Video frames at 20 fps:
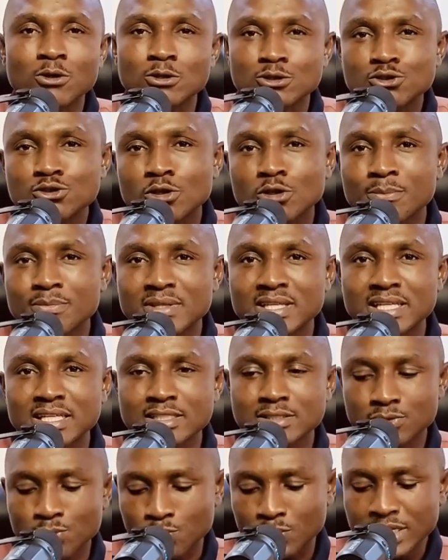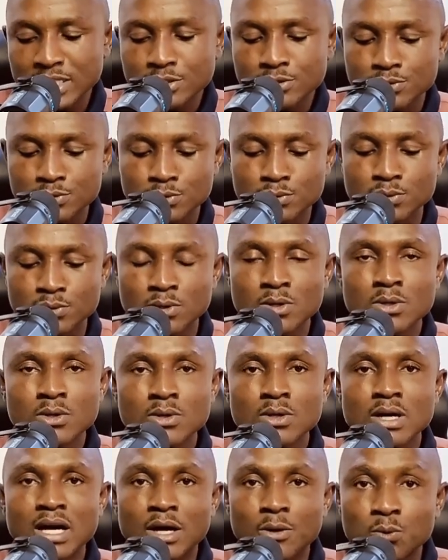on some things, when to
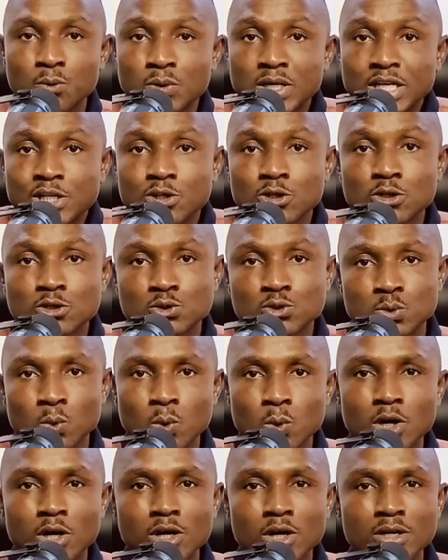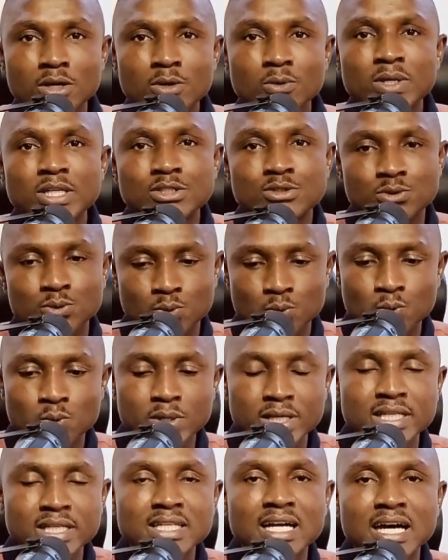and when not to work, when to
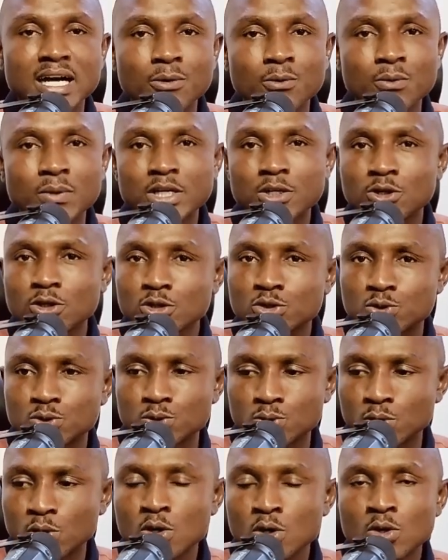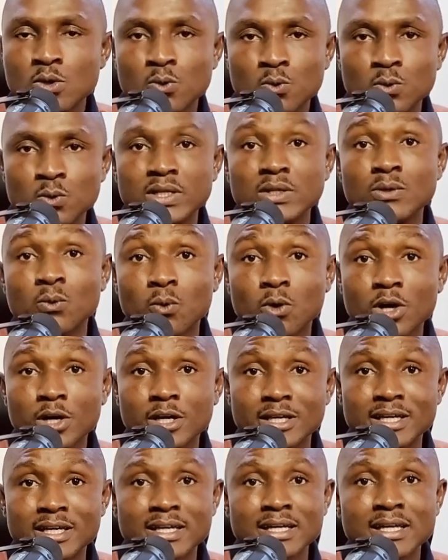quit and when not to quit
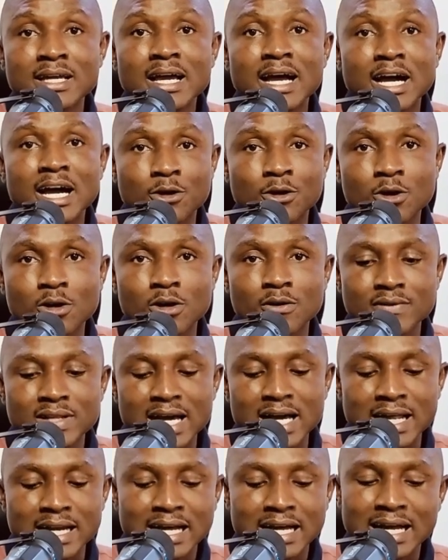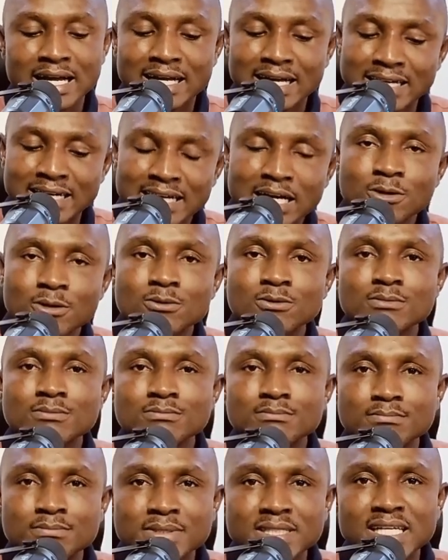working, and all of that. I can now
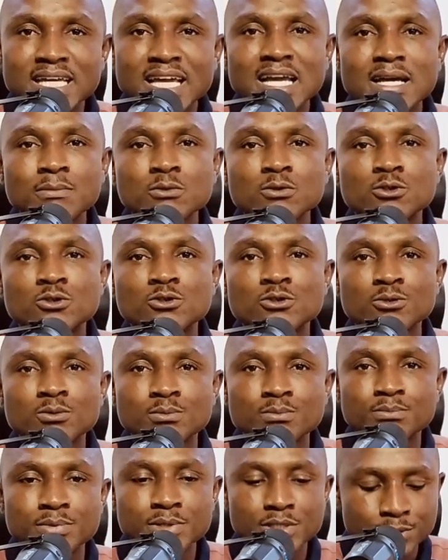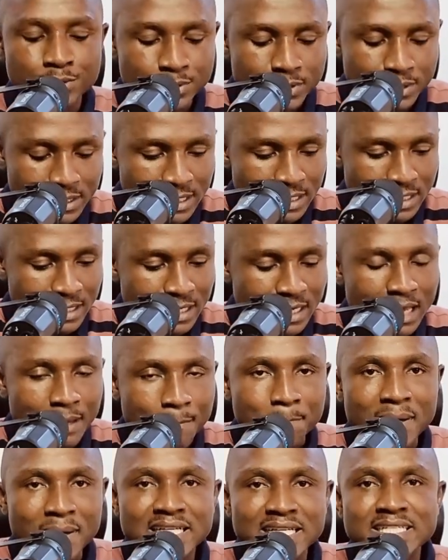be able to build a
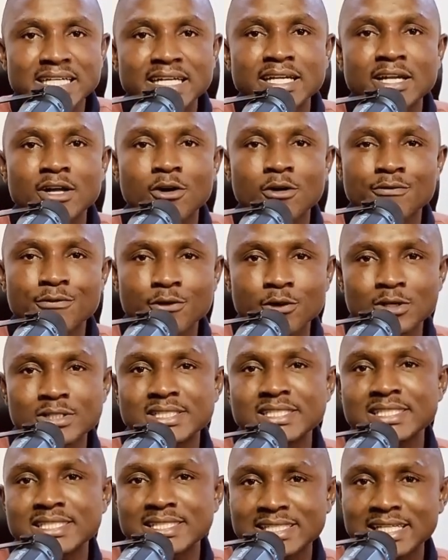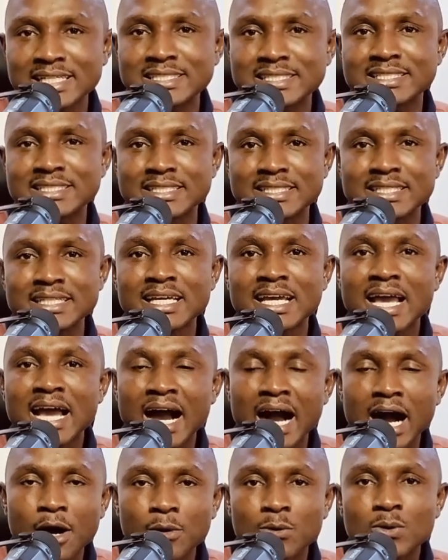pattern of consistency
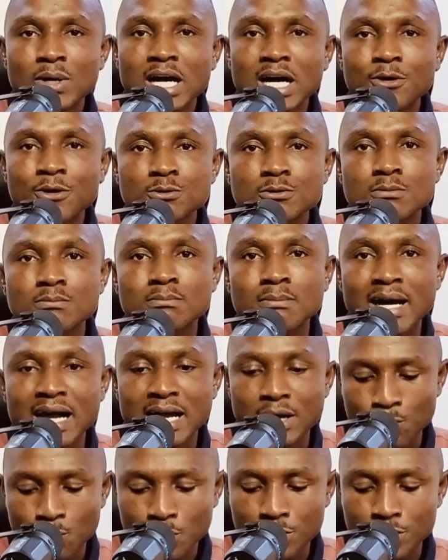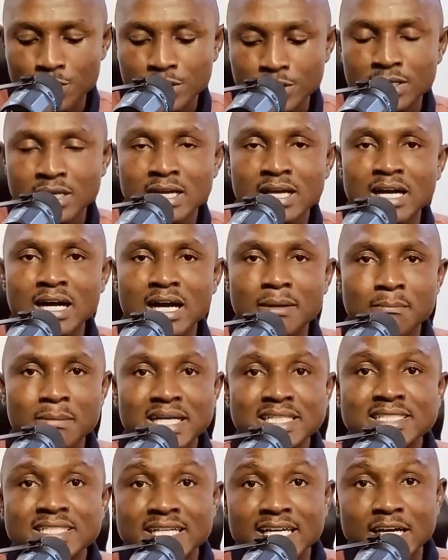around my work and my
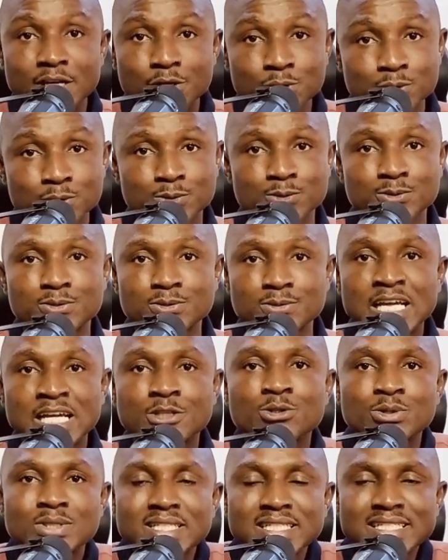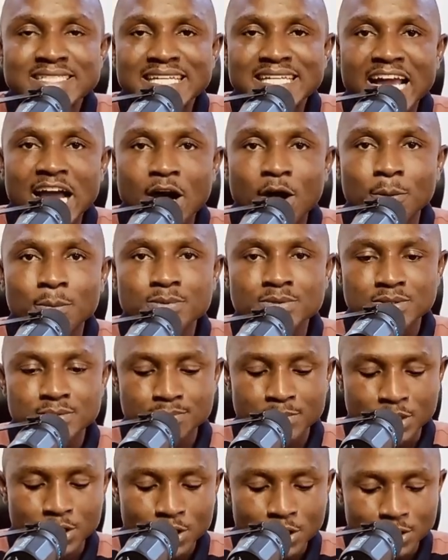schedules. So this helps
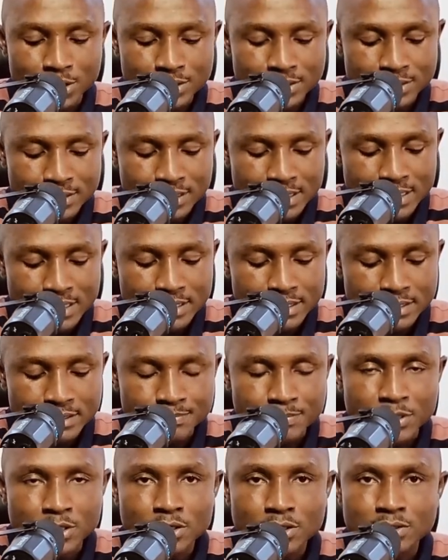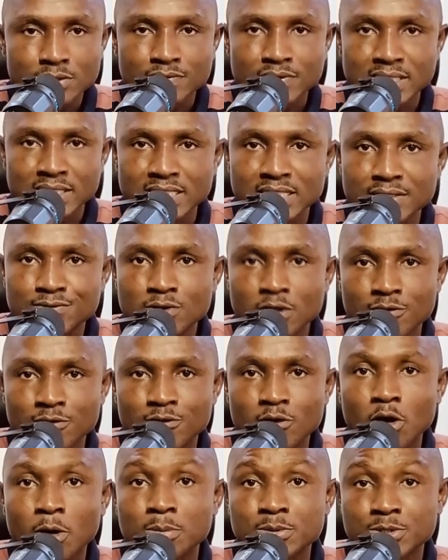because it is because of the gift of
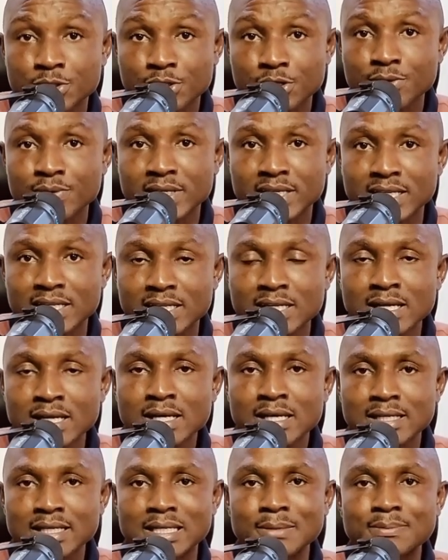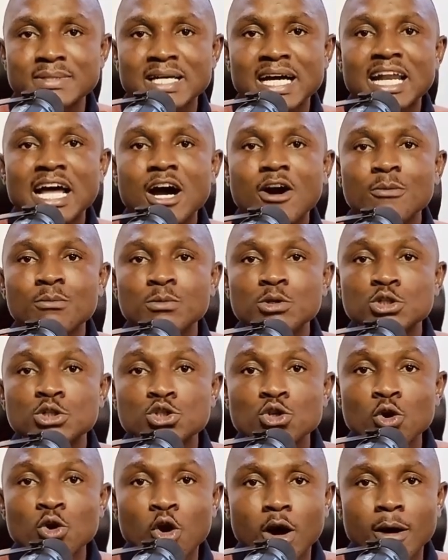obscurity, keeps allowing me
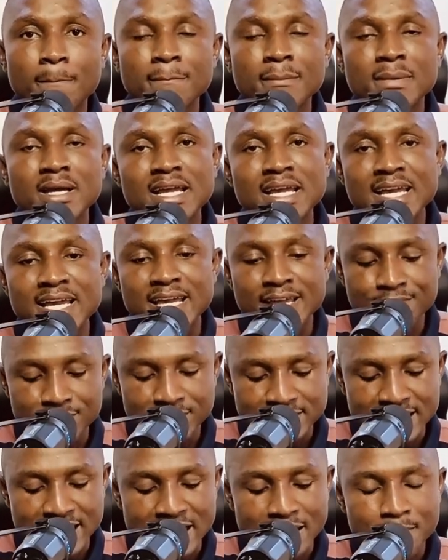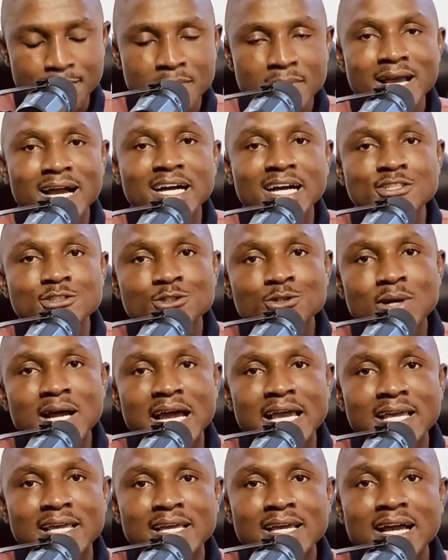show up every time and
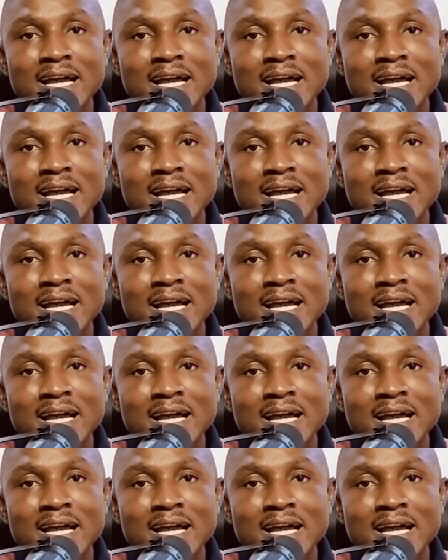try.